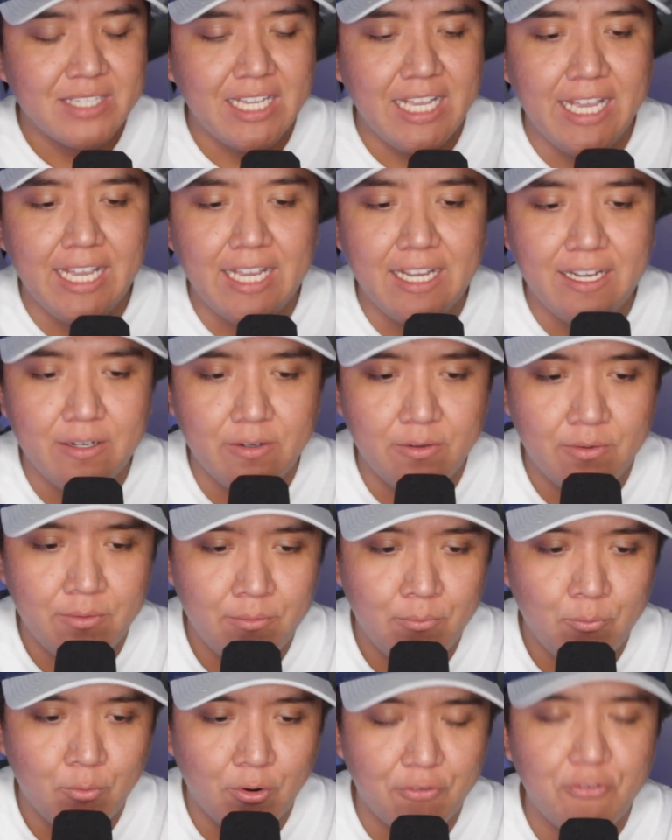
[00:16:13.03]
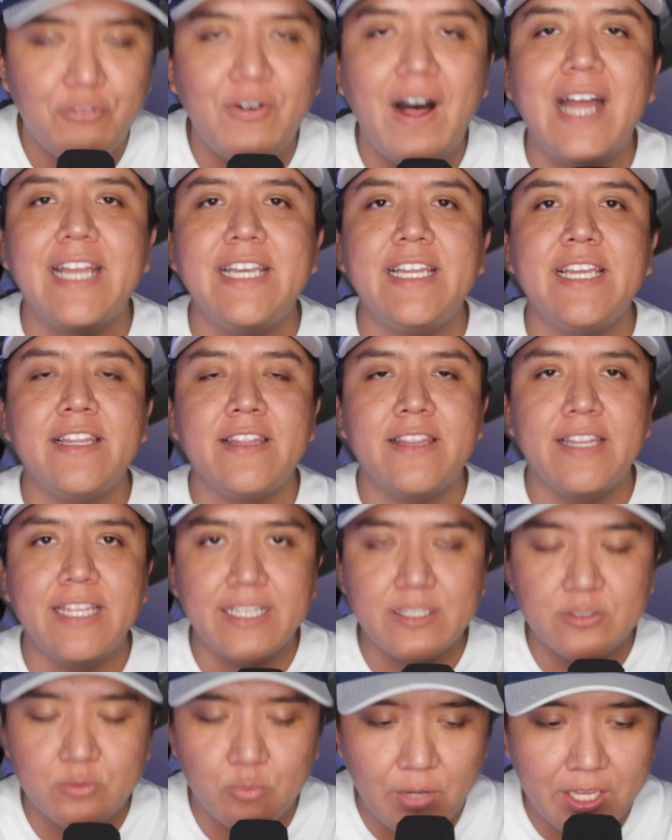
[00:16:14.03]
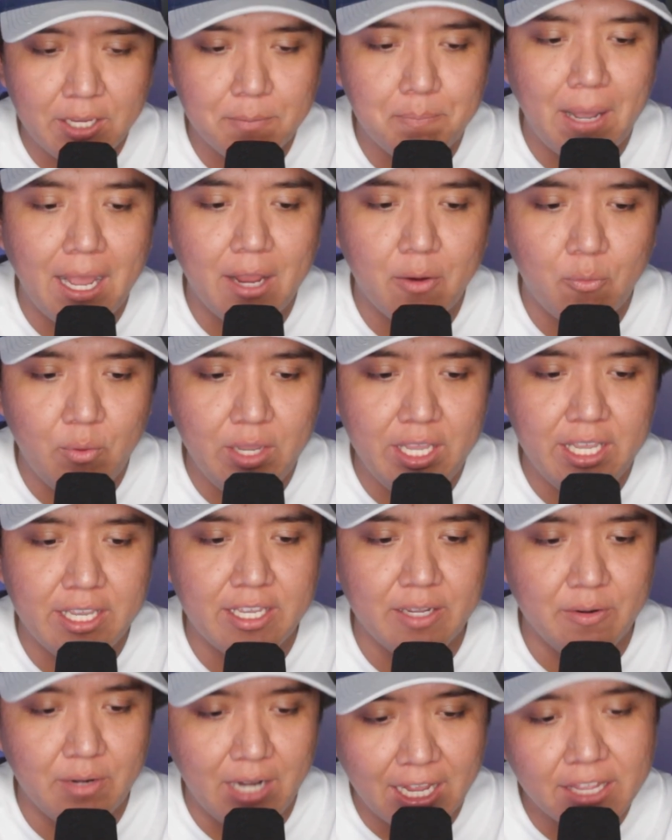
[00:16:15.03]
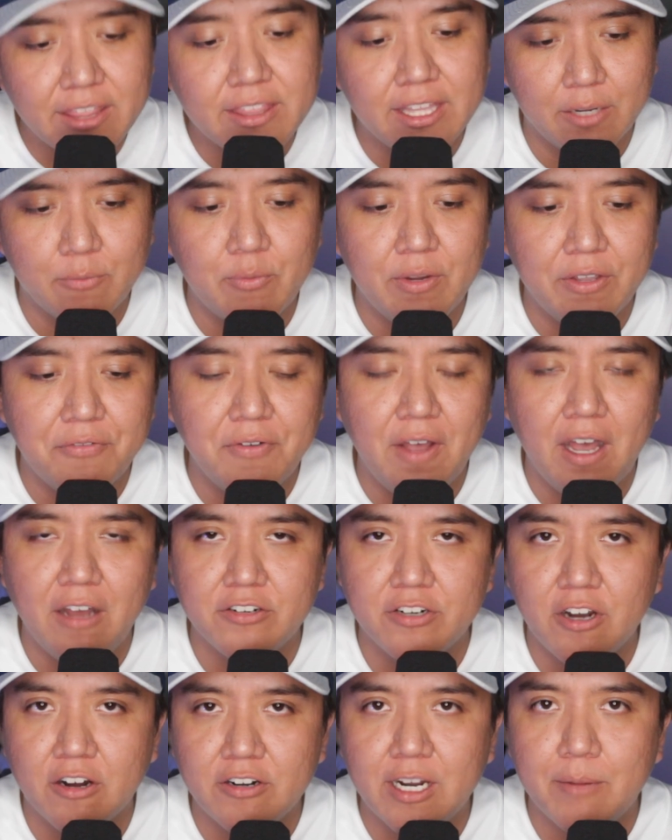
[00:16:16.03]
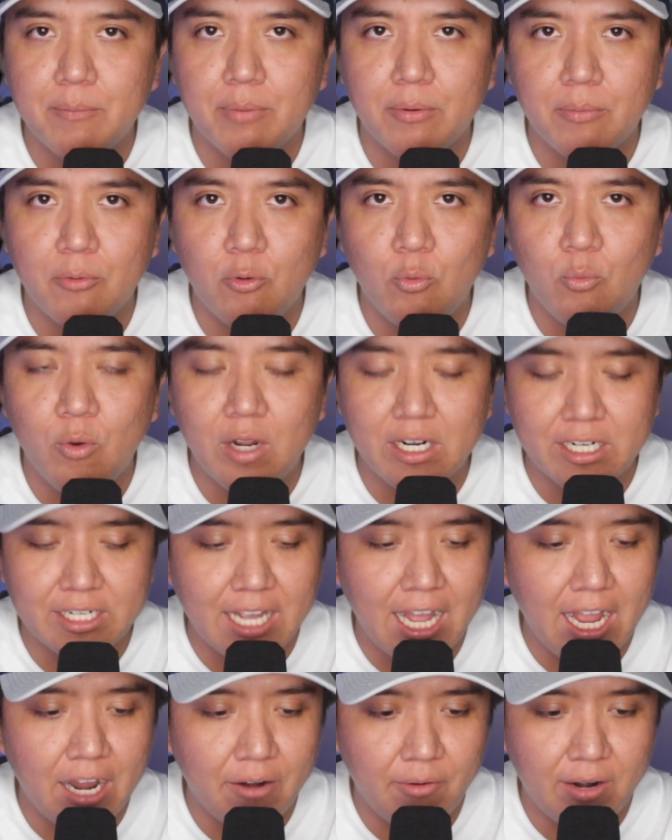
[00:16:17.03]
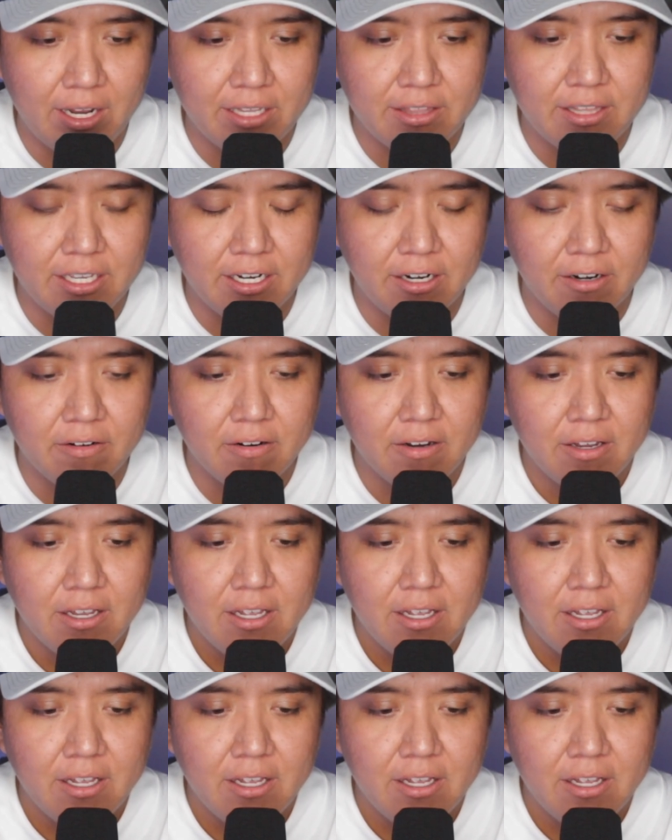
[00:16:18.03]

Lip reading: And we're finding things week by week, and I think we found our number one guy right there.